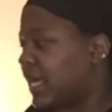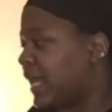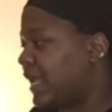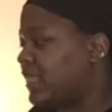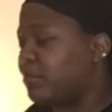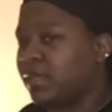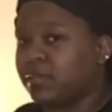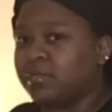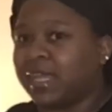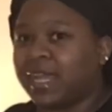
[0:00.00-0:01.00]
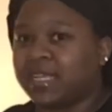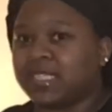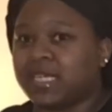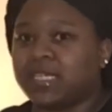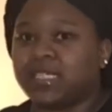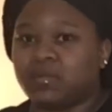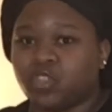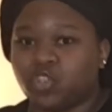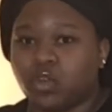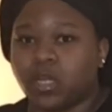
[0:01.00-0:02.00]
I got them hemmed, like I said, because I'm
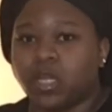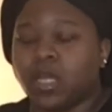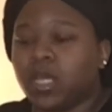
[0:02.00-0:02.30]
short.